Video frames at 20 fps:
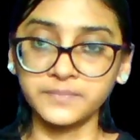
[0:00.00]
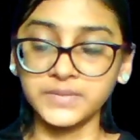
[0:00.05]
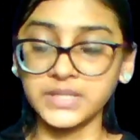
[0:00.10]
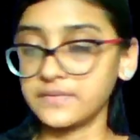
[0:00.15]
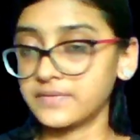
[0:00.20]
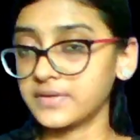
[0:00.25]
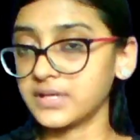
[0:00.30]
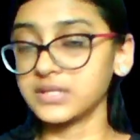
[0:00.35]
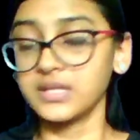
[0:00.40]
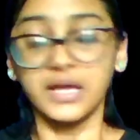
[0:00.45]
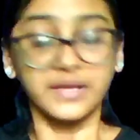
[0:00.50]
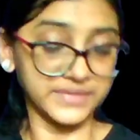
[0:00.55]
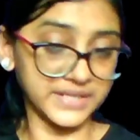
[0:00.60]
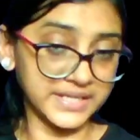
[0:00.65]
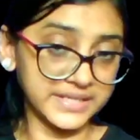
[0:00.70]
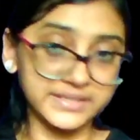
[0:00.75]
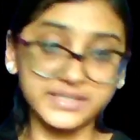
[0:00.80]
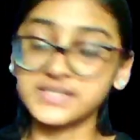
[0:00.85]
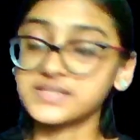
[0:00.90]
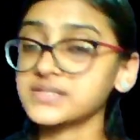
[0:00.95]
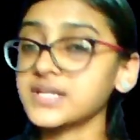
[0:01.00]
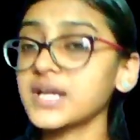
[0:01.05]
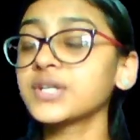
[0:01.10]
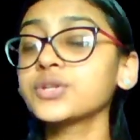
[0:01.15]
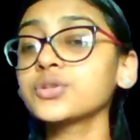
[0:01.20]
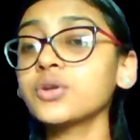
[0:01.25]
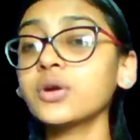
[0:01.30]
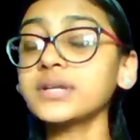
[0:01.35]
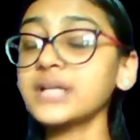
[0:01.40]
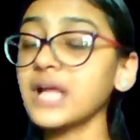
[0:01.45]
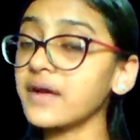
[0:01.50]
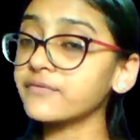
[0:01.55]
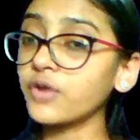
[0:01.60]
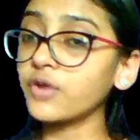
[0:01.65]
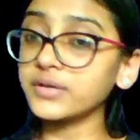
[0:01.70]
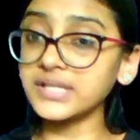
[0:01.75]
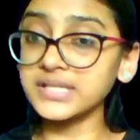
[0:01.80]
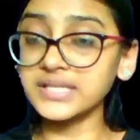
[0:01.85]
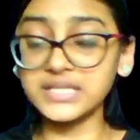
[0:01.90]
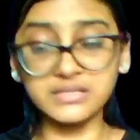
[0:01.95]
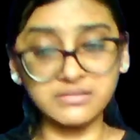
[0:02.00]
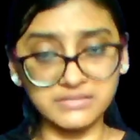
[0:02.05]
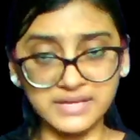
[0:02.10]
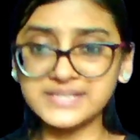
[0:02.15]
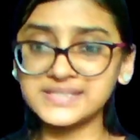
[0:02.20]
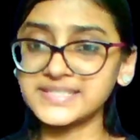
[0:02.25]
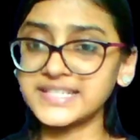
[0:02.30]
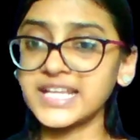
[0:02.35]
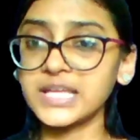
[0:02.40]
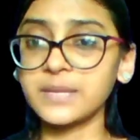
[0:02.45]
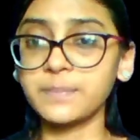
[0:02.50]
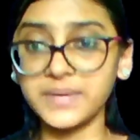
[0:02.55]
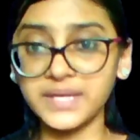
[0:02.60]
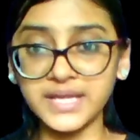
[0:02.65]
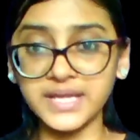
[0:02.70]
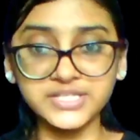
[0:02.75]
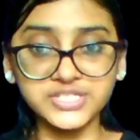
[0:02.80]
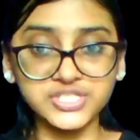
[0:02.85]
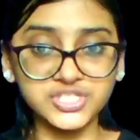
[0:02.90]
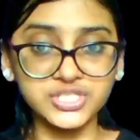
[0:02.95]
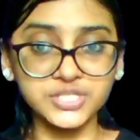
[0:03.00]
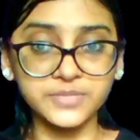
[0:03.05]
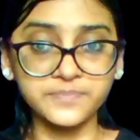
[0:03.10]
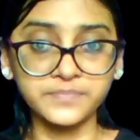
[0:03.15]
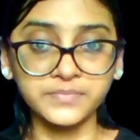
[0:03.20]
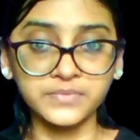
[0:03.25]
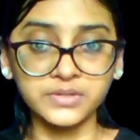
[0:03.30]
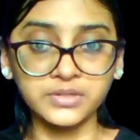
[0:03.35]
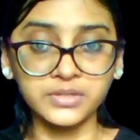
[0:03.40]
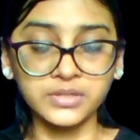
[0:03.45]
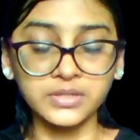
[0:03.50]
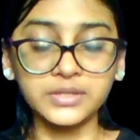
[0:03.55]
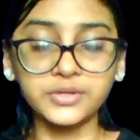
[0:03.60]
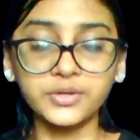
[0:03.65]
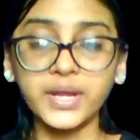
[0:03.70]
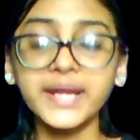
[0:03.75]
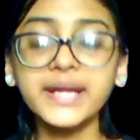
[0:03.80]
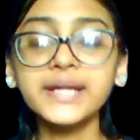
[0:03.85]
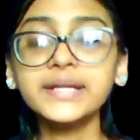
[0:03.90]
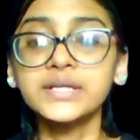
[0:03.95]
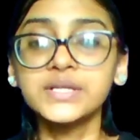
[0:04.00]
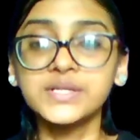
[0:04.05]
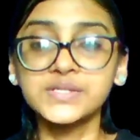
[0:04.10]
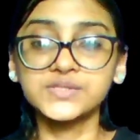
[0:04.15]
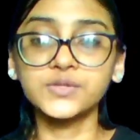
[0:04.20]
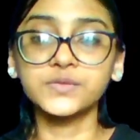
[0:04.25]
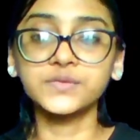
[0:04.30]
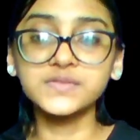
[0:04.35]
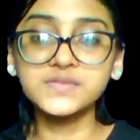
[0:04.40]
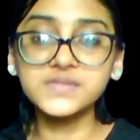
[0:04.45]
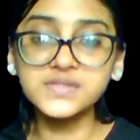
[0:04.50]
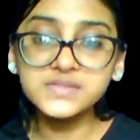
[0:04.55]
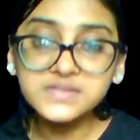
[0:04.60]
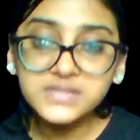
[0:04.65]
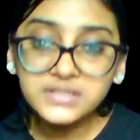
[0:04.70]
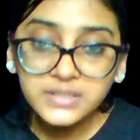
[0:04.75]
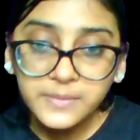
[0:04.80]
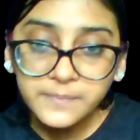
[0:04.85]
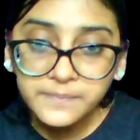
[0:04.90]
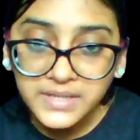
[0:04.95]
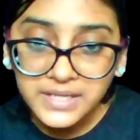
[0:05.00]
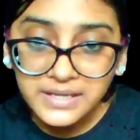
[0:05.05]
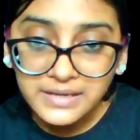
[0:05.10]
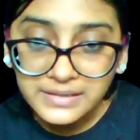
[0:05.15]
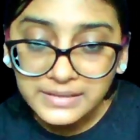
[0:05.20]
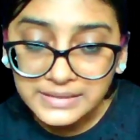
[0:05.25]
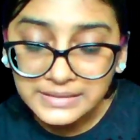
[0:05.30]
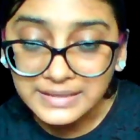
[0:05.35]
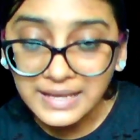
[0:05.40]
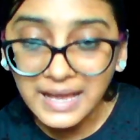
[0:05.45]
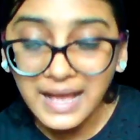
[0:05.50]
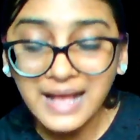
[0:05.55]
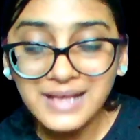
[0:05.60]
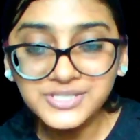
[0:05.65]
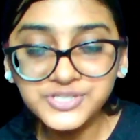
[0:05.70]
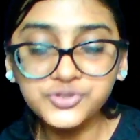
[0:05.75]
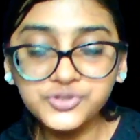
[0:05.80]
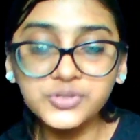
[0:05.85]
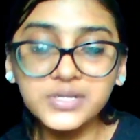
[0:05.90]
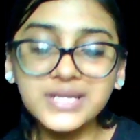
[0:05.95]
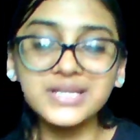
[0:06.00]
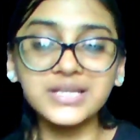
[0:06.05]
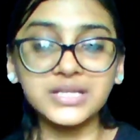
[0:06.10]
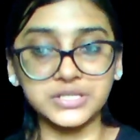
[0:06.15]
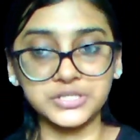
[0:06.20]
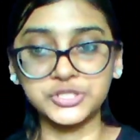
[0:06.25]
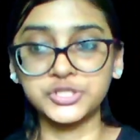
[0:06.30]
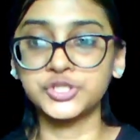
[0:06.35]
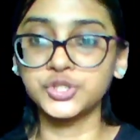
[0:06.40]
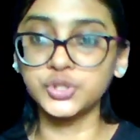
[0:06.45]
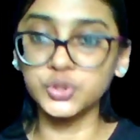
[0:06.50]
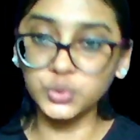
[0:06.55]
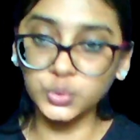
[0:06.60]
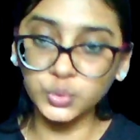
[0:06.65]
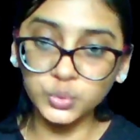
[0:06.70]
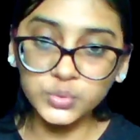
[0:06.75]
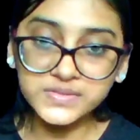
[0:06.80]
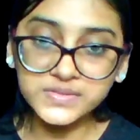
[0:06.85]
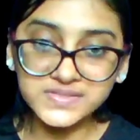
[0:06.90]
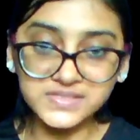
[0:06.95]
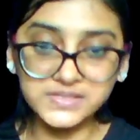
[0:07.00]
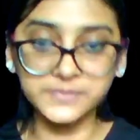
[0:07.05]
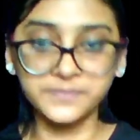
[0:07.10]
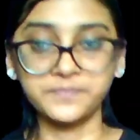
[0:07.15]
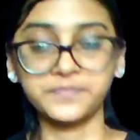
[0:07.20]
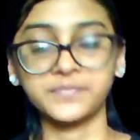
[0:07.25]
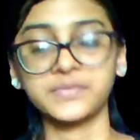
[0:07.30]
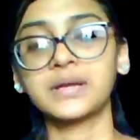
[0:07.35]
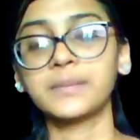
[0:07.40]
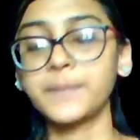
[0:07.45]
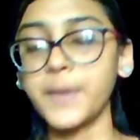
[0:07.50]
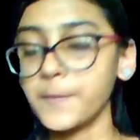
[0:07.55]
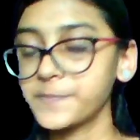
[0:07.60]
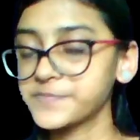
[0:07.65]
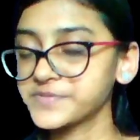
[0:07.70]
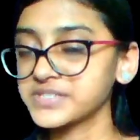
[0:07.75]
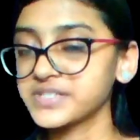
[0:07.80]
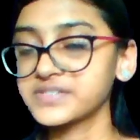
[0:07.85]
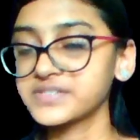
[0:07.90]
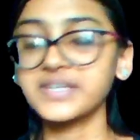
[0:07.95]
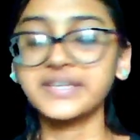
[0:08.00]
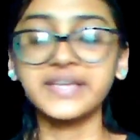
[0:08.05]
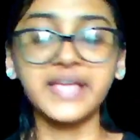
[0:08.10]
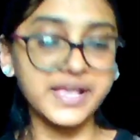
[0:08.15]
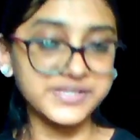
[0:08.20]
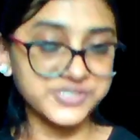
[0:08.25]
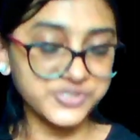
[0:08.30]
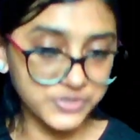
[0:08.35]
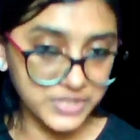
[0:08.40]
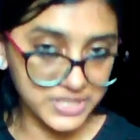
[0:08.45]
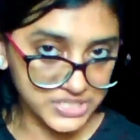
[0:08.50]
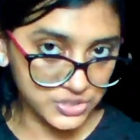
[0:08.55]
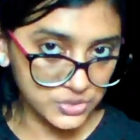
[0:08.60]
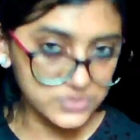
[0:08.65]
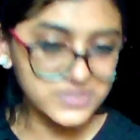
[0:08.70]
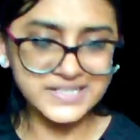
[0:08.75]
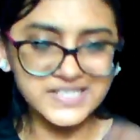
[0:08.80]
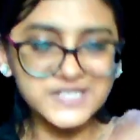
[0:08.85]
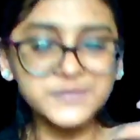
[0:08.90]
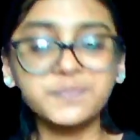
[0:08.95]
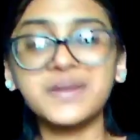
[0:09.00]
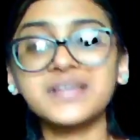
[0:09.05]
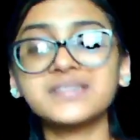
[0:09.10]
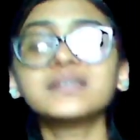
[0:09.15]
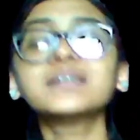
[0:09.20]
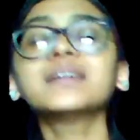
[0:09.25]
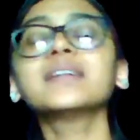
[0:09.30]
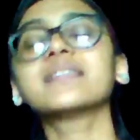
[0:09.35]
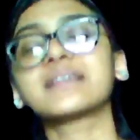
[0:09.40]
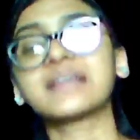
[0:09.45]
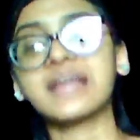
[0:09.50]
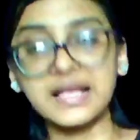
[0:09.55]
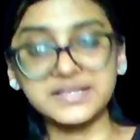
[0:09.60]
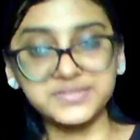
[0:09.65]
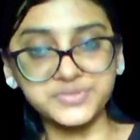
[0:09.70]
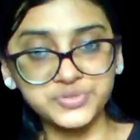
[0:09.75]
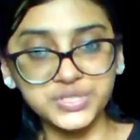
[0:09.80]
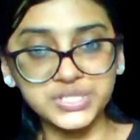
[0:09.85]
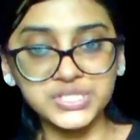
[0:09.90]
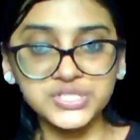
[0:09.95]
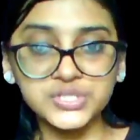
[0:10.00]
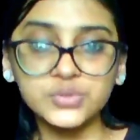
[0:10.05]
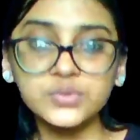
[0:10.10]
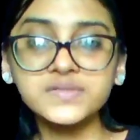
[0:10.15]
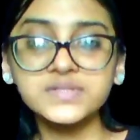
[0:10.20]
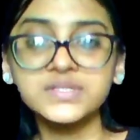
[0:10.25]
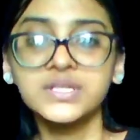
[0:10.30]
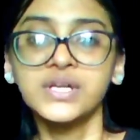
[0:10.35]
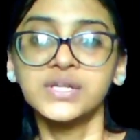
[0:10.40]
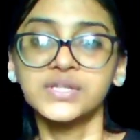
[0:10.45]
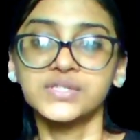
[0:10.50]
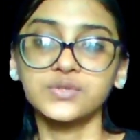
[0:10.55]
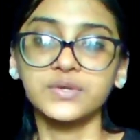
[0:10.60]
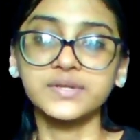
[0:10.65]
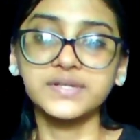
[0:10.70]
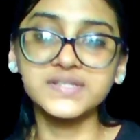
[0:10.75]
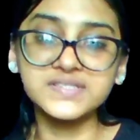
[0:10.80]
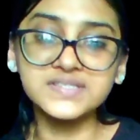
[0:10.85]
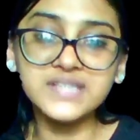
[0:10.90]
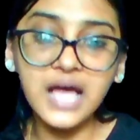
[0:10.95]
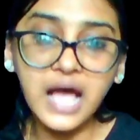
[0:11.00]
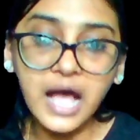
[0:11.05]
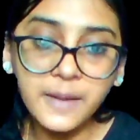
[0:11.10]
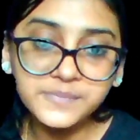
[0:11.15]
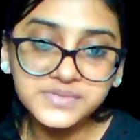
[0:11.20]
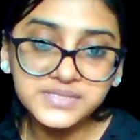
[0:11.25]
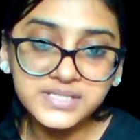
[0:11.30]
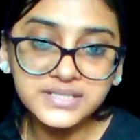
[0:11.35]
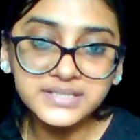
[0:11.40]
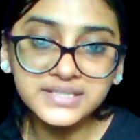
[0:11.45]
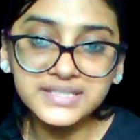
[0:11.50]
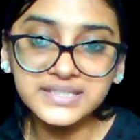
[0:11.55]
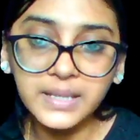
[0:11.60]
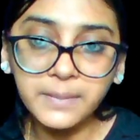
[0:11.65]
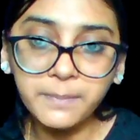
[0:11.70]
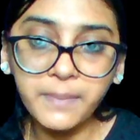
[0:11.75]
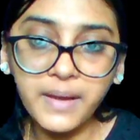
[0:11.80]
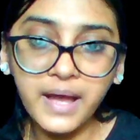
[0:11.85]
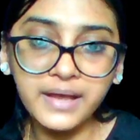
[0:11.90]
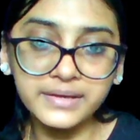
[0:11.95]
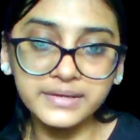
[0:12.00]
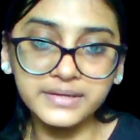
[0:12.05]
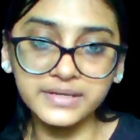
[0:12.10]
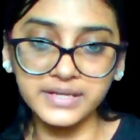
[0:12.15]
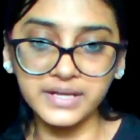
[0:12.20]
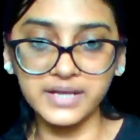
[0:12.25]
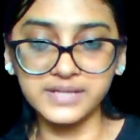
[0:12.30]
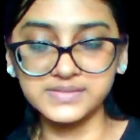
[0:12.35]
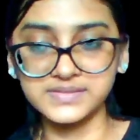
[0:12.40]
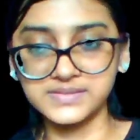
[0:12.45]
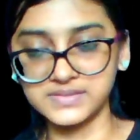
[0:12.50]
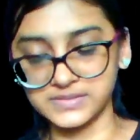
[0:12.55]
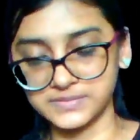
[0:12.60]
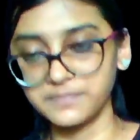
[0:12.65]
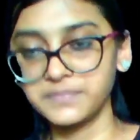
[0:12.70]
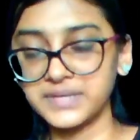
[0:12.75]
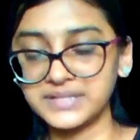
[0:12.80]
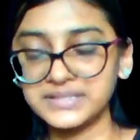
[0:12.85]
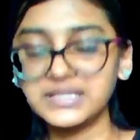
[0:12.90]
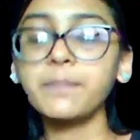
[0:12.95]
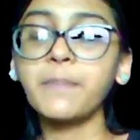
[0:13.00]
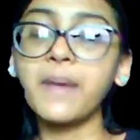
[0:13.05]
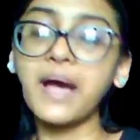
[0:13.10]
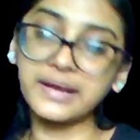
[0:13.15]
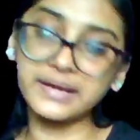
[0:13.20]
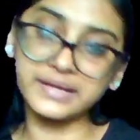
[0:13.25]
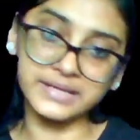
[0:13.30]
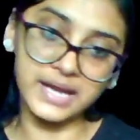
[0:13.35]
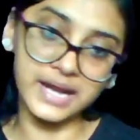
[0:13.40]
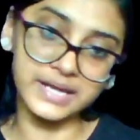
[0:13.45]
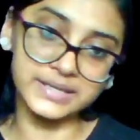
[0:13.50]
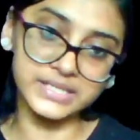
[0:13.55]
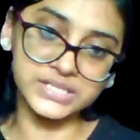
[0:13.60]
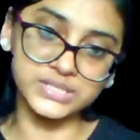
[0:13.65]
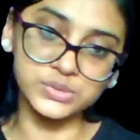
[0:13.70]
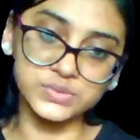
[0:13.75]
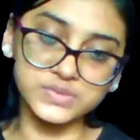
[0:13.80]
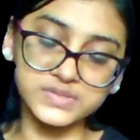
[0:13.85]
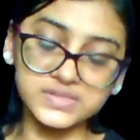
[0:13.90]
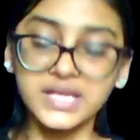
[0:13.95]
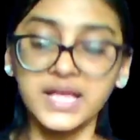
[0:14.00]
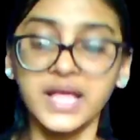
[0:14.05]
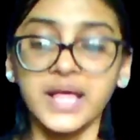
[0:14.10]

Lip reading: Even intestine do not have got any acidic pH. Right? So this is the gastric juice. Pepsin is a gastric juice. It is present in the gastric juice. So it is absent in the pancreas, in the pancreatic juice.